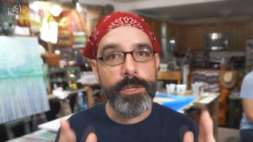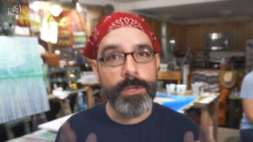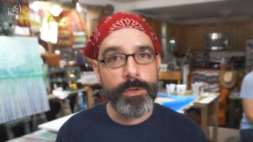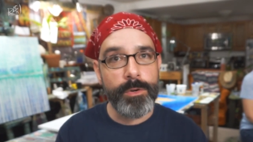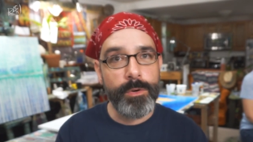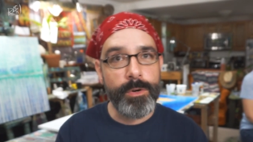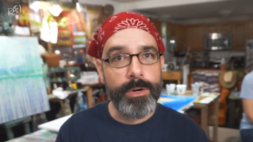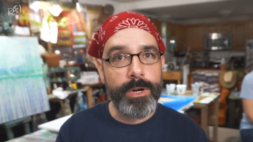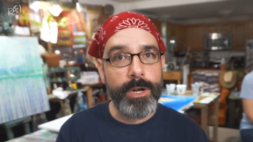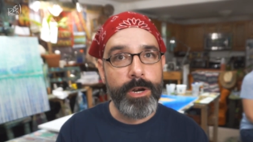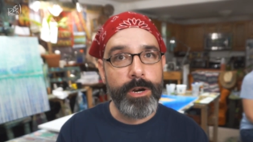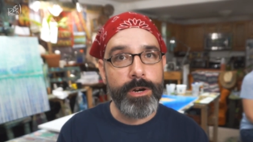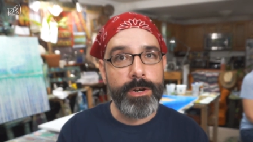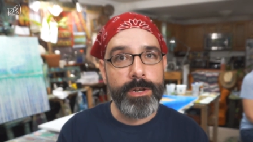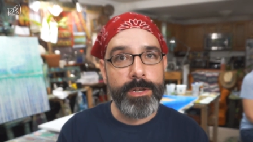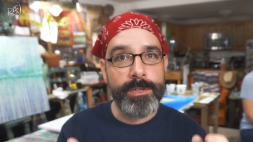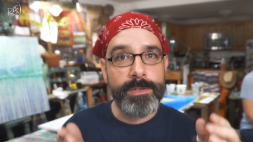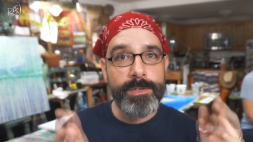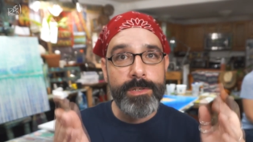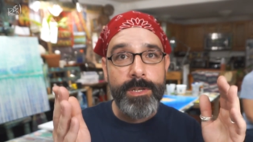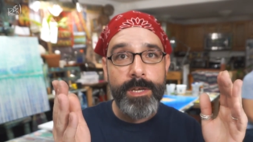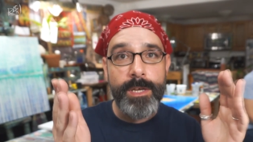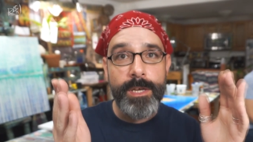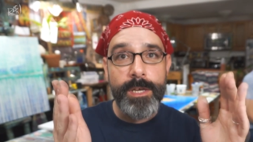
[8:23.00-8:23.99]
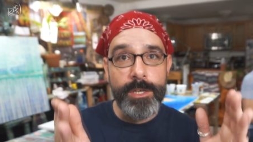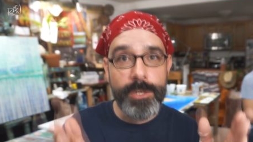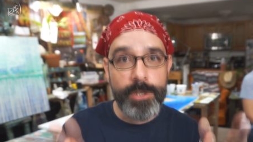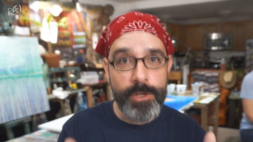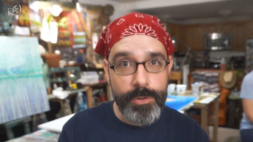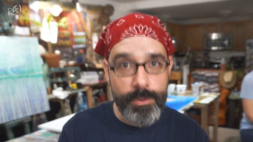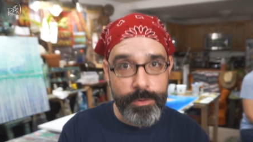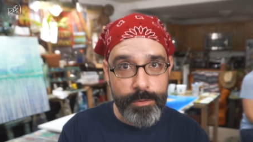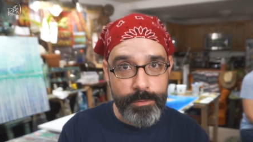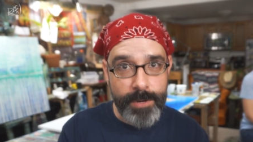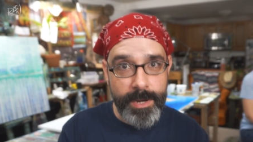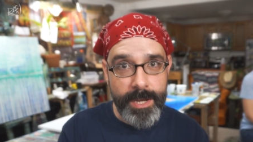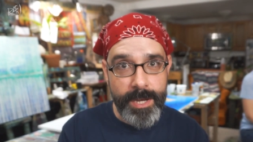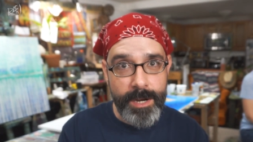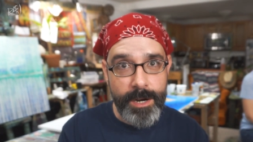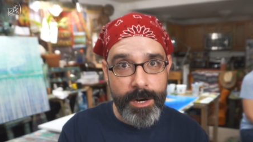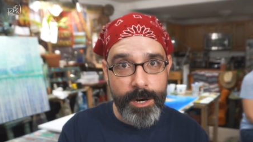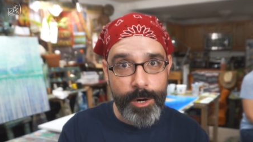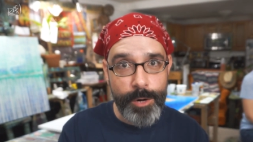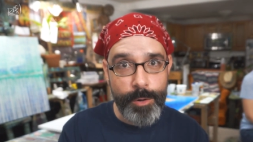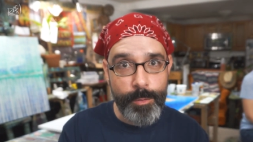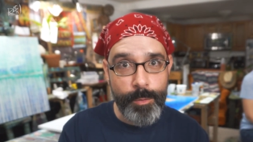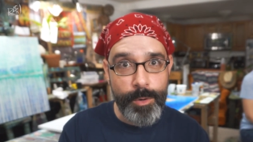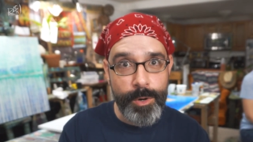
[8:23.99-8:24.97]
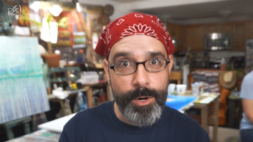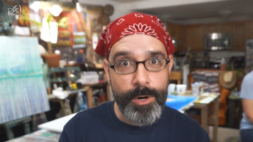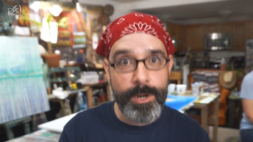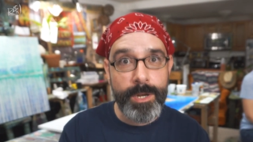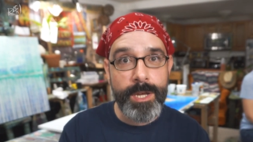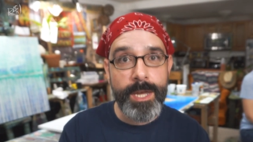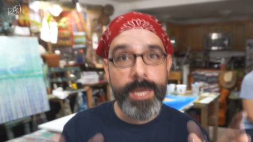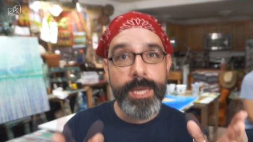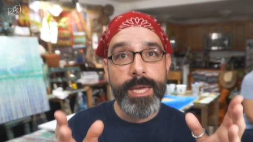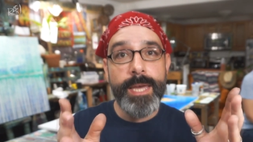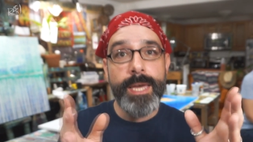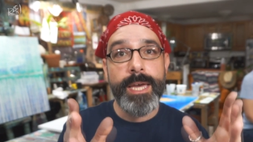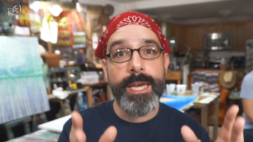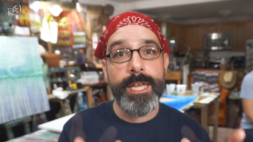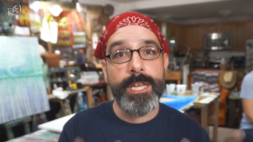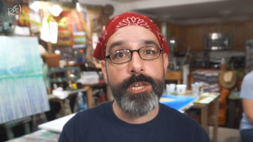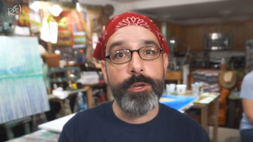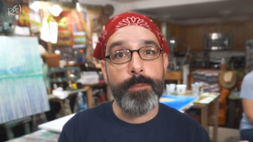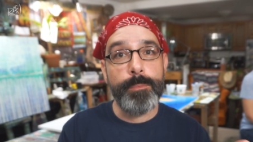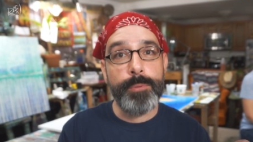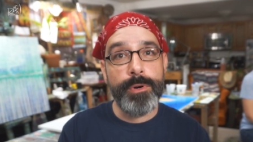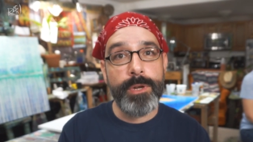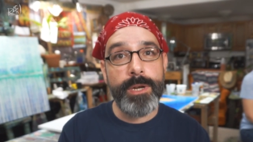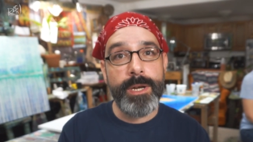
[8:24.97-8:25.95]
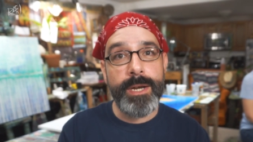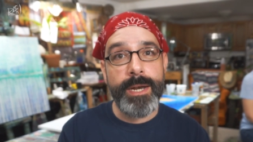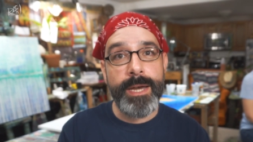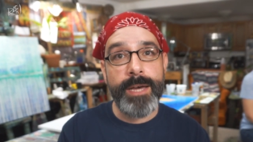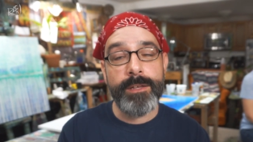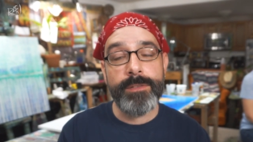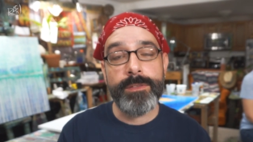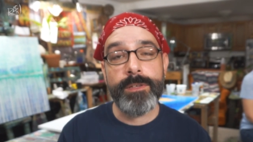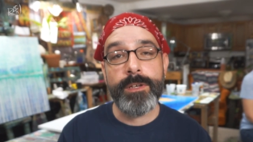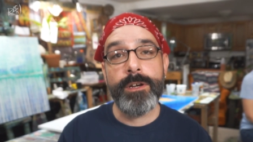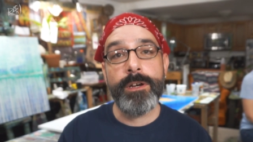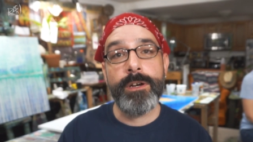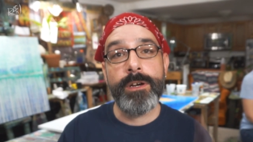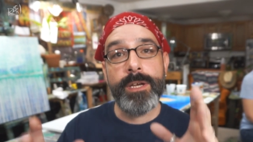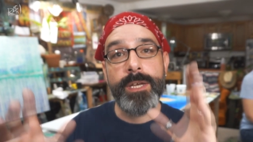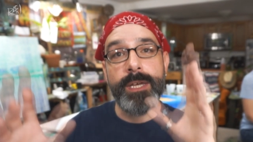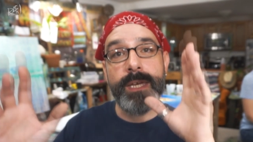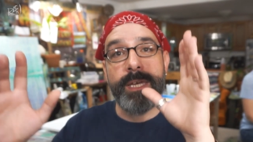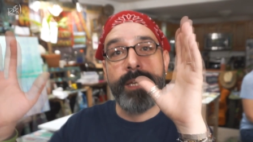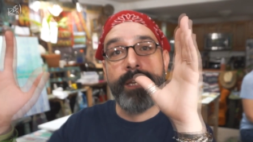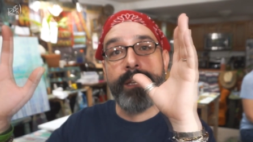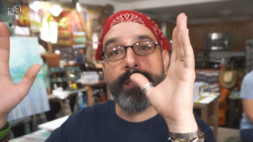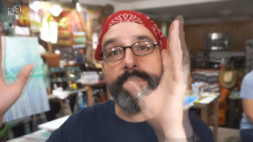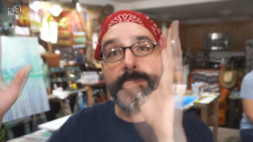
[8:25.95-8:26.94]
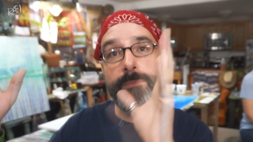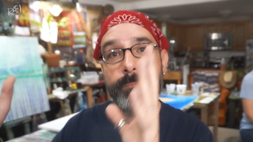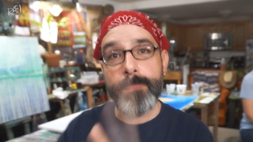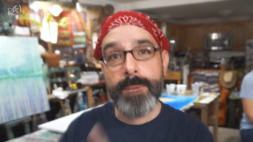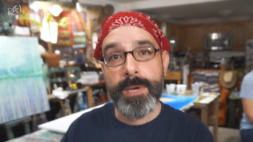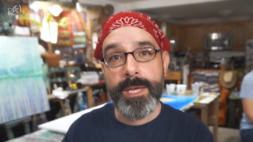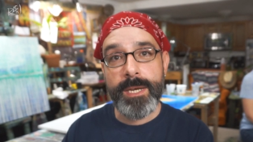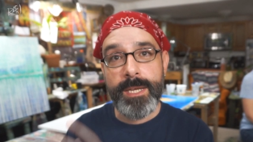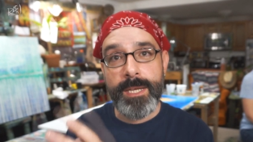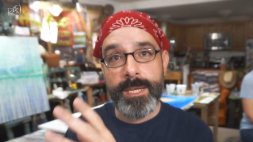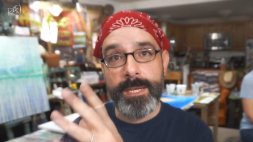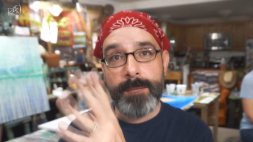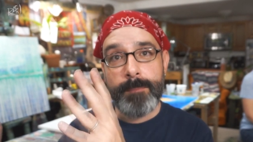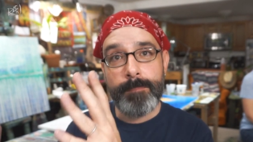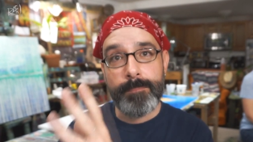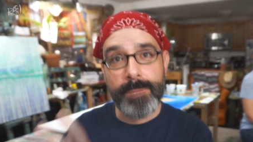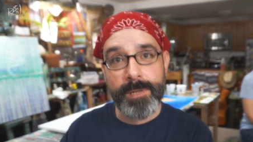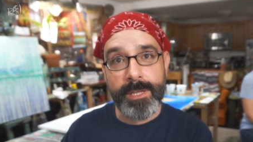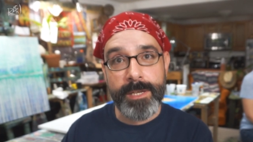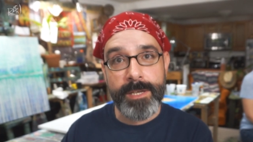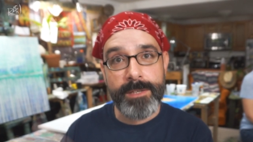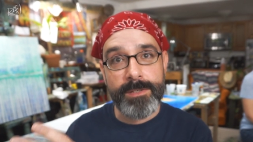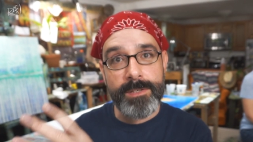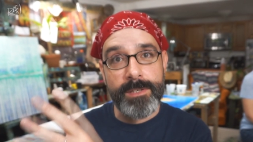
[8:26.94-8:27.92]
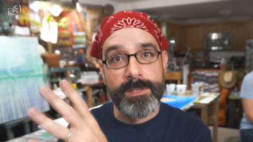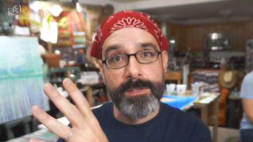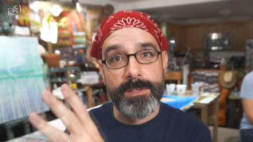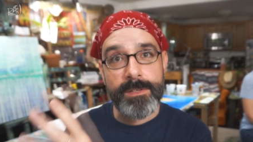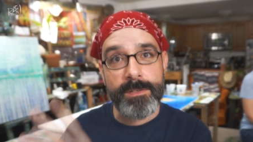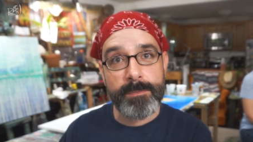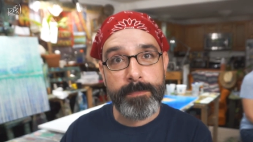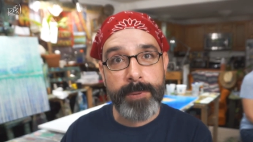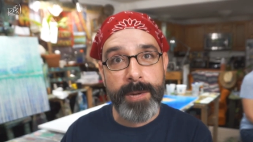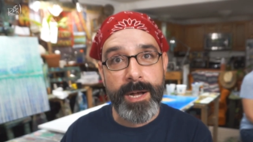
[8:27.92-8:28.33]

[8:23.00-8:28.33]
you're an artist, you create artwork, and you put it out there in as many places as